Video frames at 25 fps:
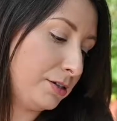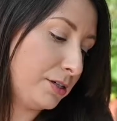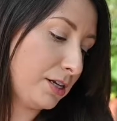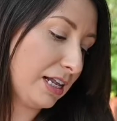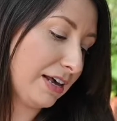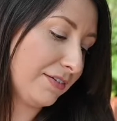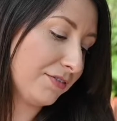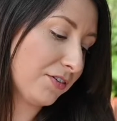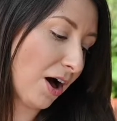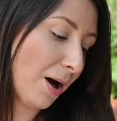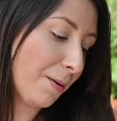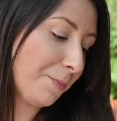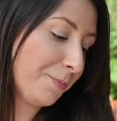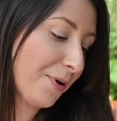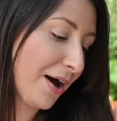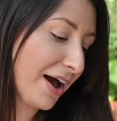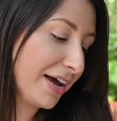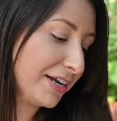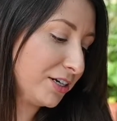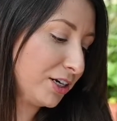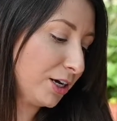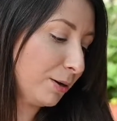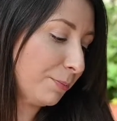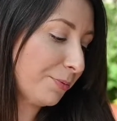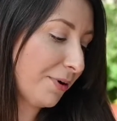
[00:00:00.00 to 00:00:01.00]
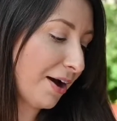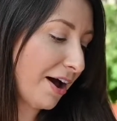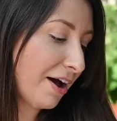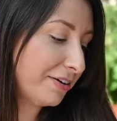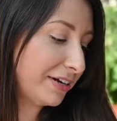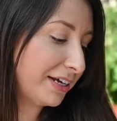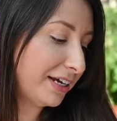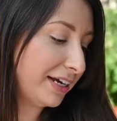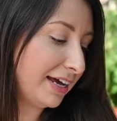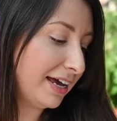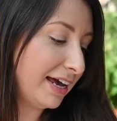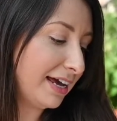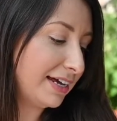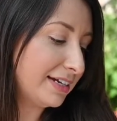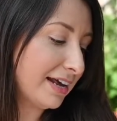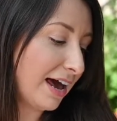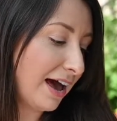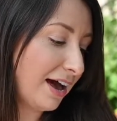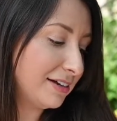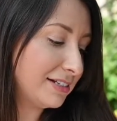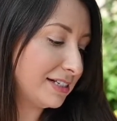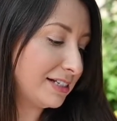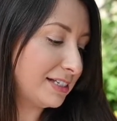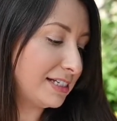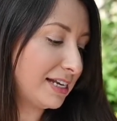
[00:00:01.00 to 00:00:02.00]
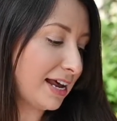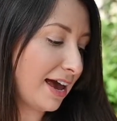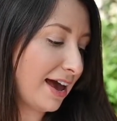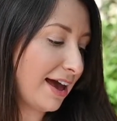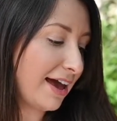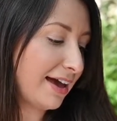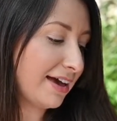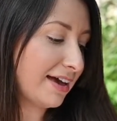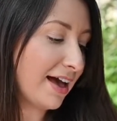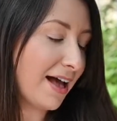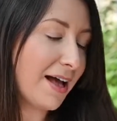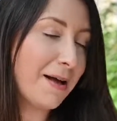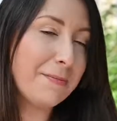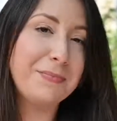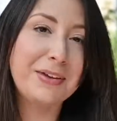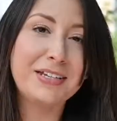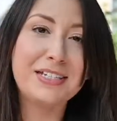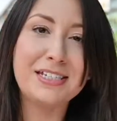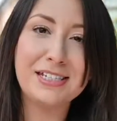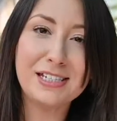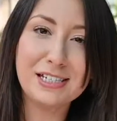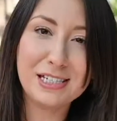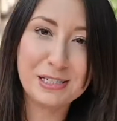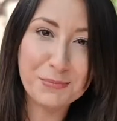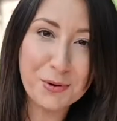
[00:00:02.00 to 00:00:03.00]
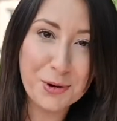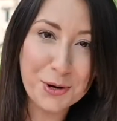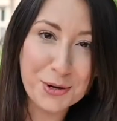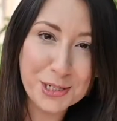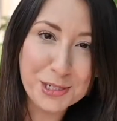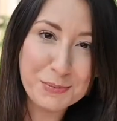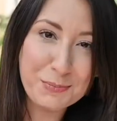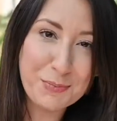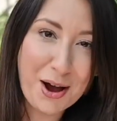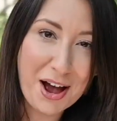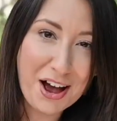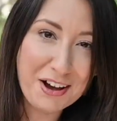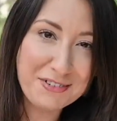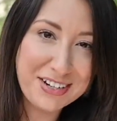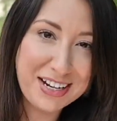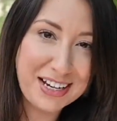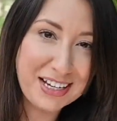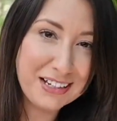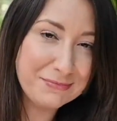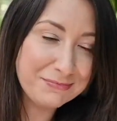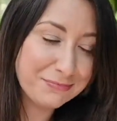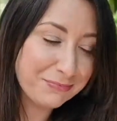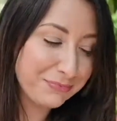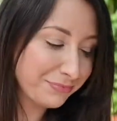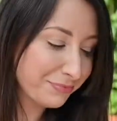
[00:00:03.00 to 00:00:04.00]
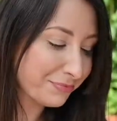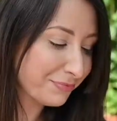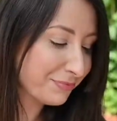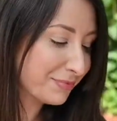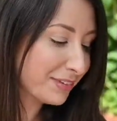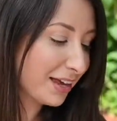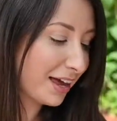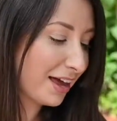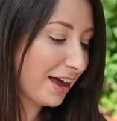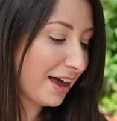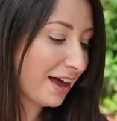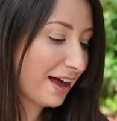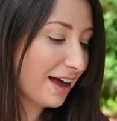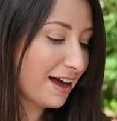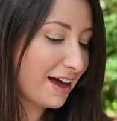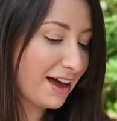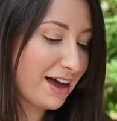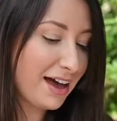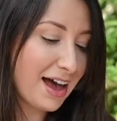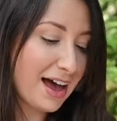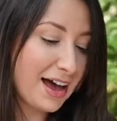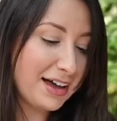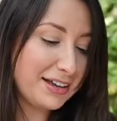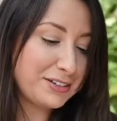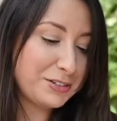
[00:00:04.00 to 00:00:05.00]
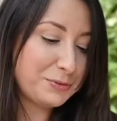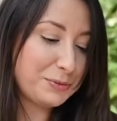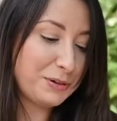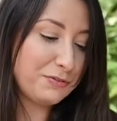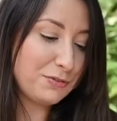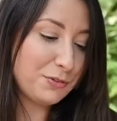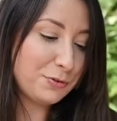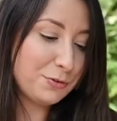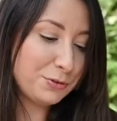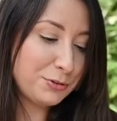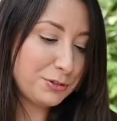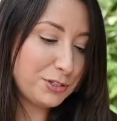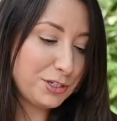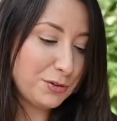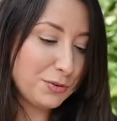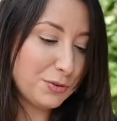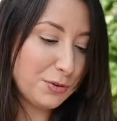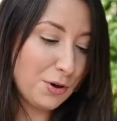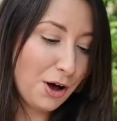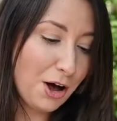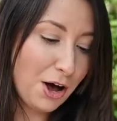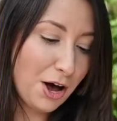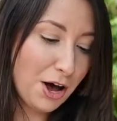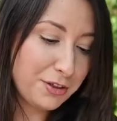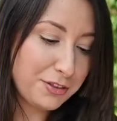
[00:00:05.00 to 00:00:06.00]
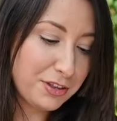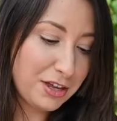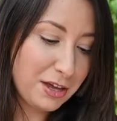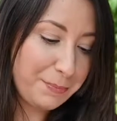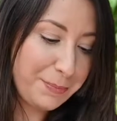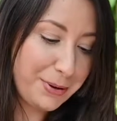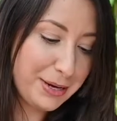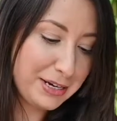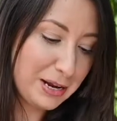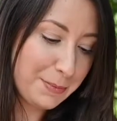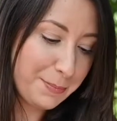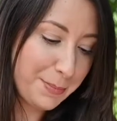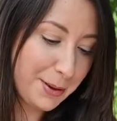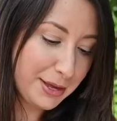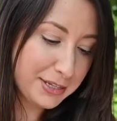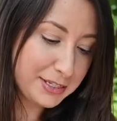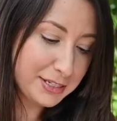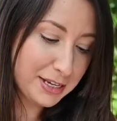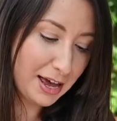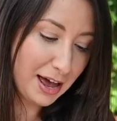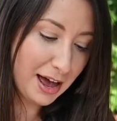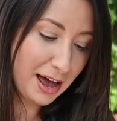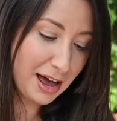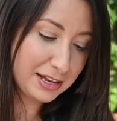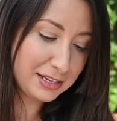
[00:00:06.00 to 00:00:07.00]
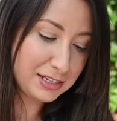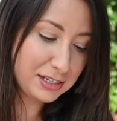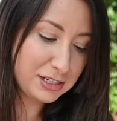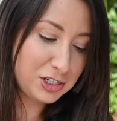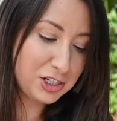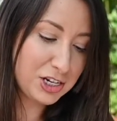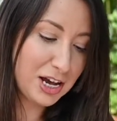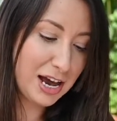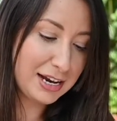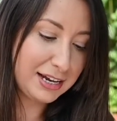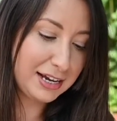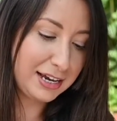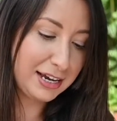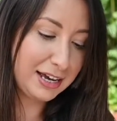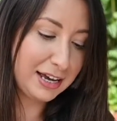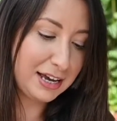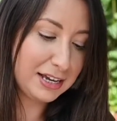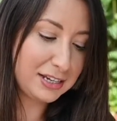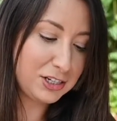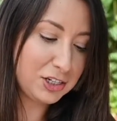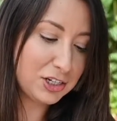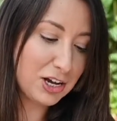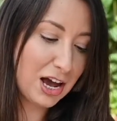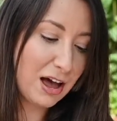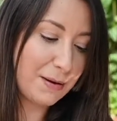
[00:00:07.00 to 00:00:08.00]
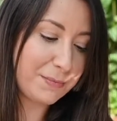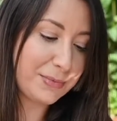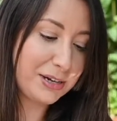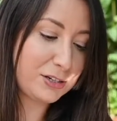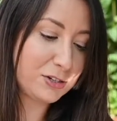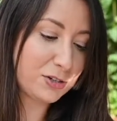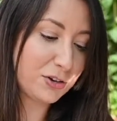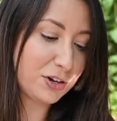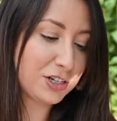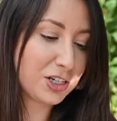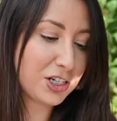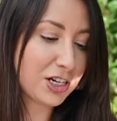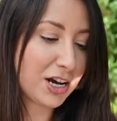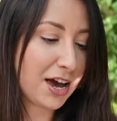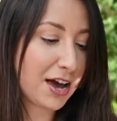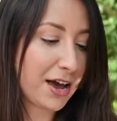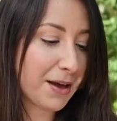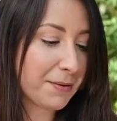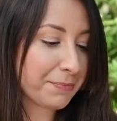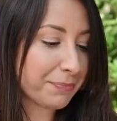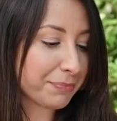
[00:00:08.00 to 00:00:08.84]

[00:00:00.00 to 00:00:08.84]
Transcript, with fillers: they've got a brand new brownie in-house today. Um, this is the smallest brownie. Uh, and we've also got the peanut butter and jelly jammy dodger.